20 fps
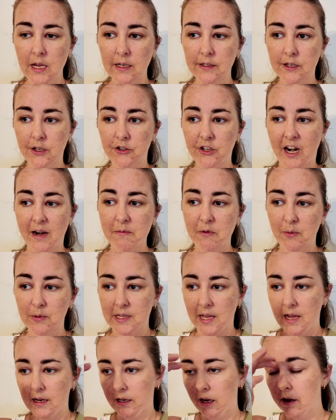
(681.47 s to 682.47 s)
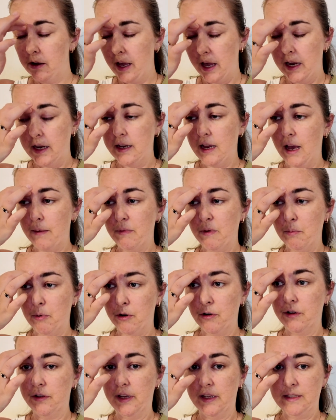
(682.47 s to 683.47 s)
So Jeremy was like, okay, can you help me
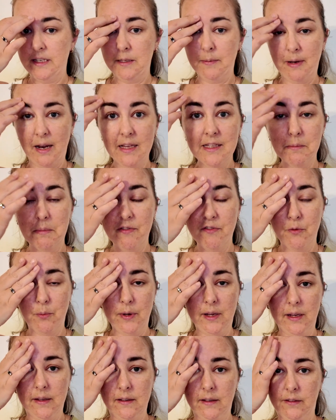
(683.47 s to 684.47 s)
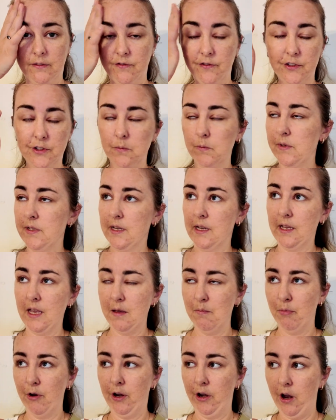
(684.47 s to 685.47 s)
book this? He's been asking me for weeks and for some reason I
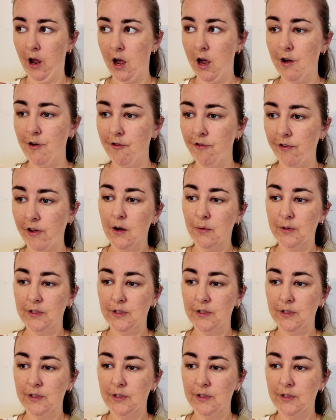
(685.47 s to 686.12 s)
keep putting it off.